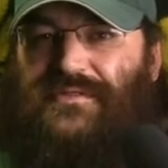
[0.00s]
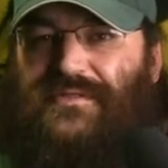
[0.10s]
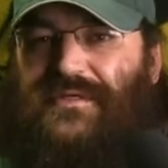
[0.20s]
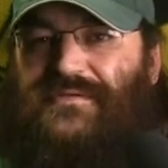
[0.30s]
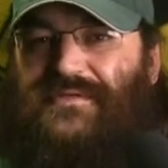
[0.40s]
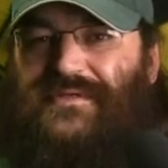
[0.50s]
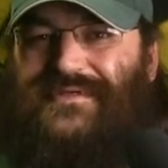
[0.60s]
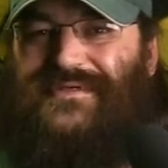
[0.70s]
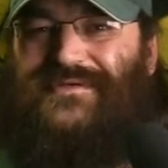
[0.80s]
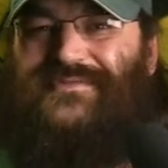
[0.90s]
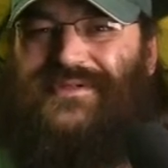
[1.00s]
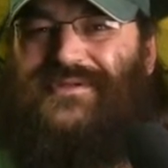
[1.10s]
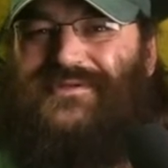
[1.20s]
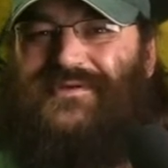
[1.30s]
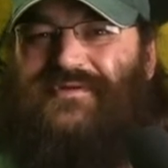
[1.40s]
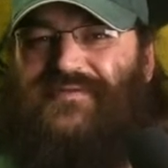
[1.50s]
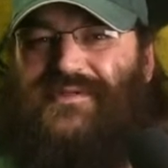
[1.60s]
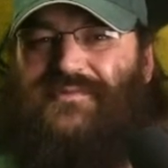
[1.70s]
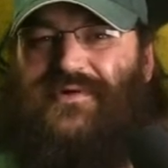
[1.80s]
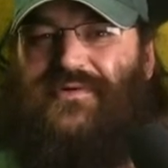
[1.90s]
am a little
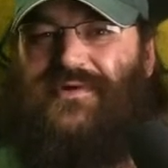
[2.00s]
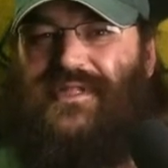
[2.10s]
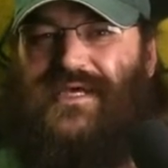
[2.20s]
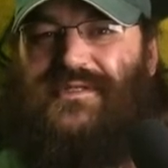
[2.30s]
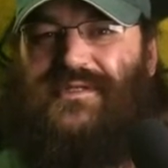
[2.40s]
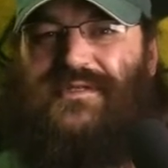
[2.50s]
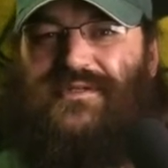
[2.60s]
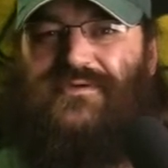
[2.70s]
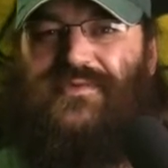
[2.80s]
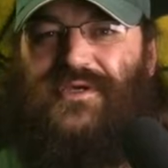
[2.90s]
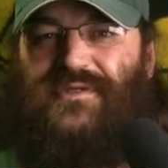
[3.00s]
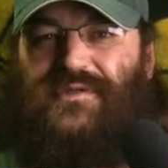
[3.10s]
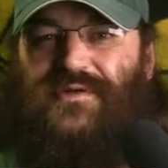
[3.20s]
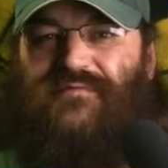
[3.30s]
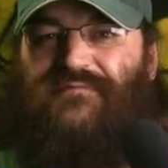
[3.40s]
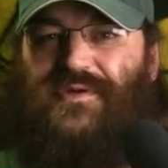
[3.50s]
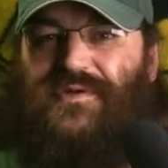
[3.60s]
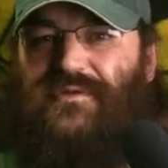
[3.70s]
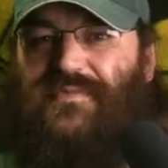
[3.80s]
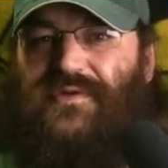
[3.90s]
nervous about what that's going to do, because turf toe
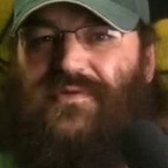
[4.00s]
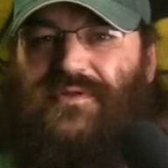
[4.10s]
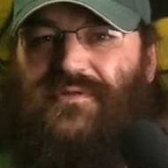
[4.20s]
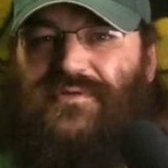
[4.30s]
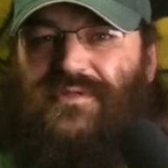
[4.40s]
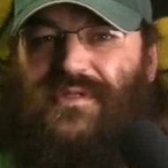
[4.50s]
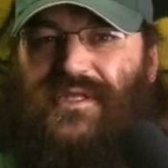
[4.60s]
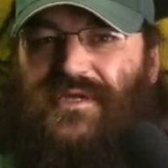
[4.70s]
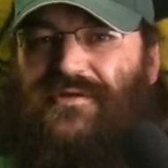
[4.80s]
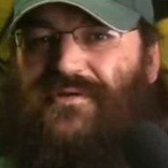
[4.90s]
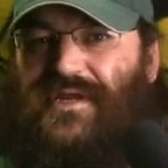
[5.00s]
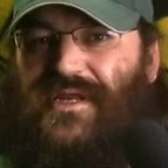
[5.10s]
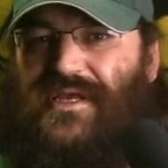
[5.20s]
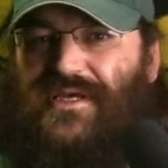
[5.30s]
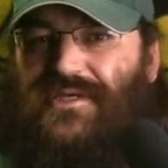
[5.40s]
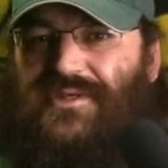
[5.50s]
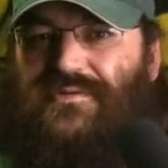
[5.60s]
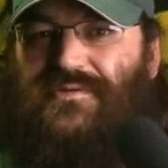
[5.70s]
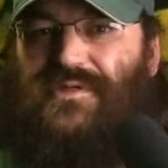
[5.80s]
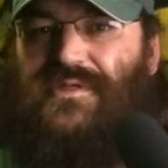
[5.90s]
can be one of those lingering
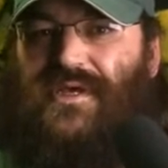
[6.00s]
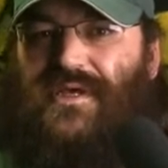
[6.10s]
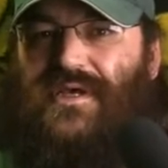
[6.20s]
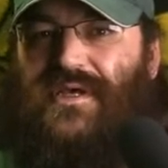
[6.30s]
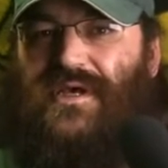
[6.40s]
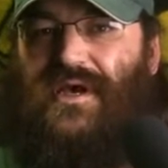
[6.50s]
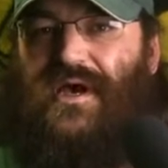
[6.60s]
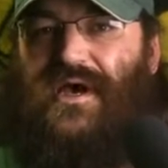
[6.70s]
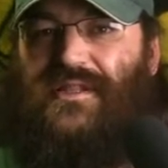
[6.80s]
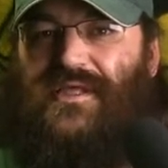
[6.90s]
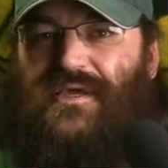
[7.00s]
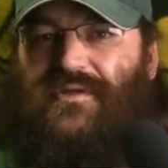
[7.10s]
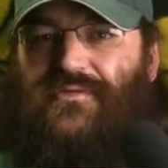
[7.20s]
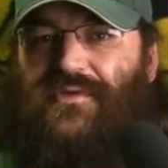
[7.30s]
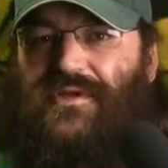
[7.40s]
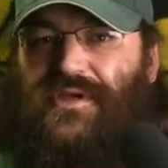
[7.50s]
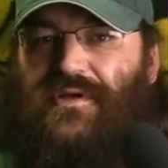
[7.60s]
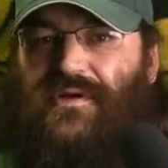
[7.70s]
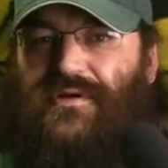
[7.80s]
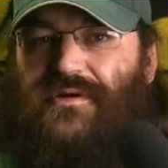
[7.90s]
issues that can really
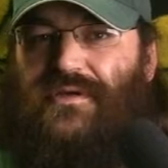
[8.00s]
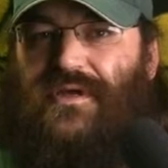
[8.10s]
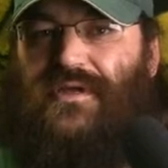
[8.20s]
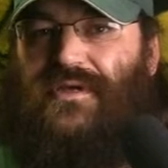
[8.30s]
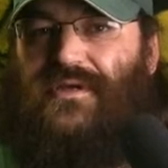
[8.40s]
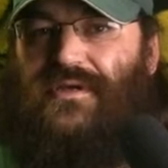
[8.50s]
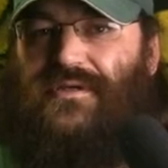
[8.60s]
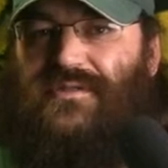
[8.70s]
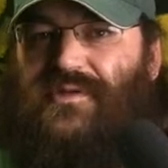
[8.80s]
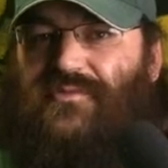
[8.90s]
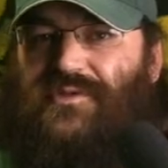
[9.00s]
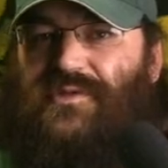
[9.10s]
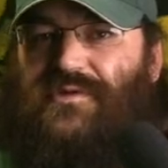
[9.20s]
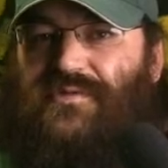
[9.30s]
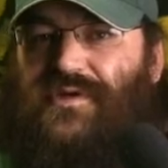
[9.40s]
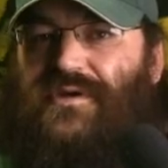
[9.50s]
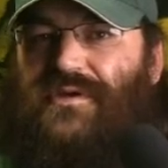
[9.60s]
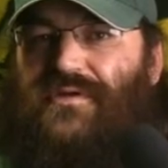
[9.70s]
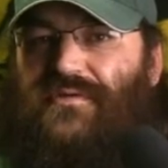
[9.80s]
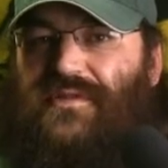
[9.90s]
hurt someone's career.
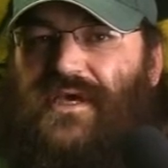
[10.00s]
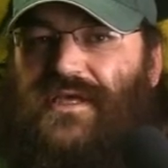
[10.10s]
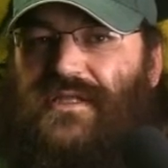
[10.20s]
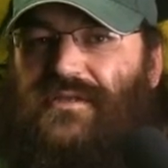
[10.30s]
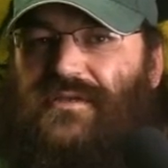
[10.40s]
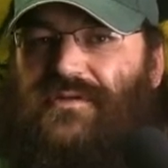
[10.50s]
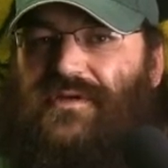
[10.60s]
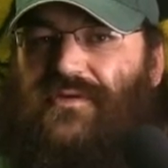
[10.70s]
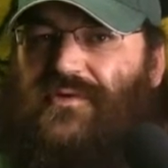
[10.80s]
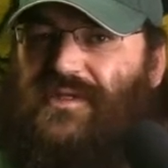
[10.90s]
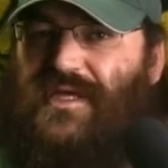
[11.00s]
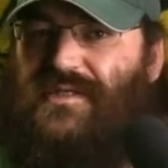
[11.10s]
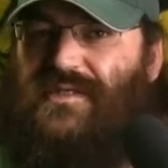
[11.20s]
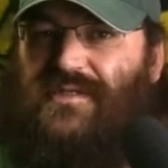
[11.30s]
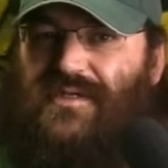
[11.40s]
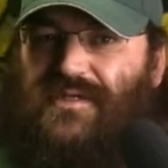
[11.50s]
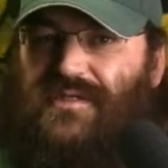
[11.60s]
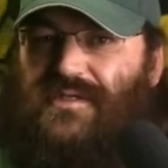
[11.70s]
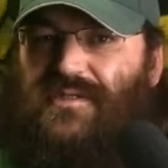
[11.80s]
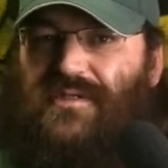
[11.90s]
That you look at what that did
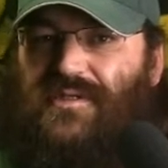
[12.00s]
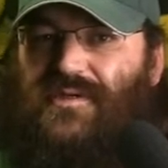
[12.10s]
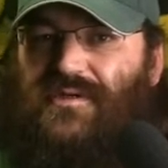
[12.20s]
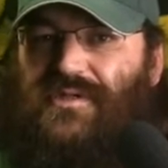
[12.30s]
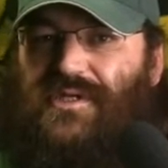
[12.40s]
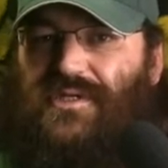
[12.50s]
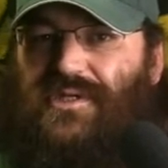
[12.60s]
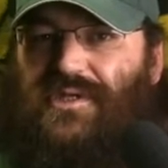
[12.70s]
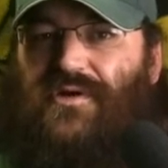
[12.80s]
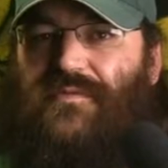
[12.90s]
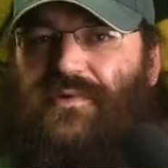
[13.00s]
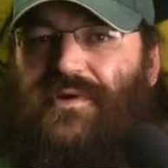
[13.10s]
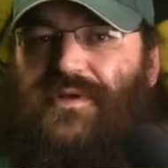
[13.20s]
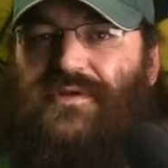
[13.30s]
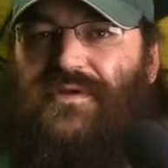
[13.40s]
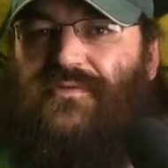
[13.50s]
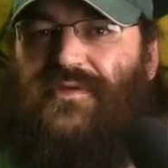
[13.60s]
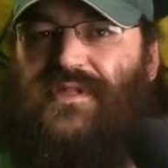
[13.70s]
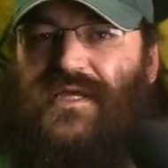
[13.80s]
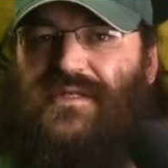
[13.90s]
to Sterling Sharp, or you look at
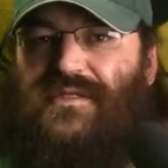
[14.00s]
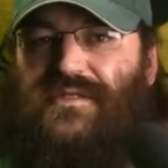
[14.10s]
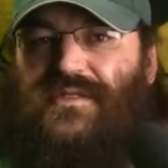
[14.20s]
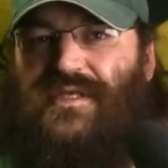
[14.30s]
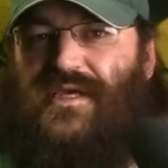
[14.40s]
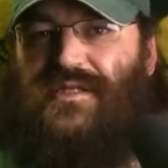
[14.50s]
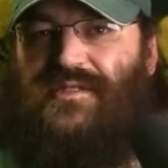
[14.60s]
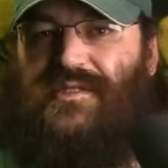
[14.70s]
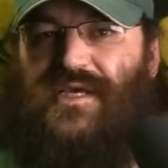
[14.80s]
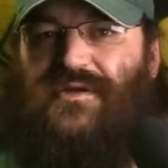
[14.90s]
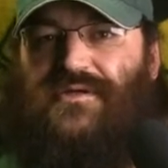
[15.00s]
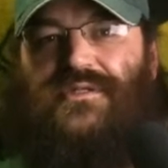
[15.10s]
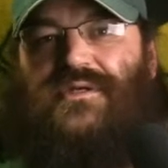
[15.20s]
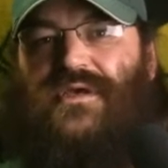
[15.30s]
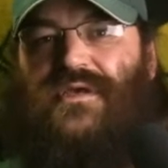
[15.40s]
what that did to Deion Sanders.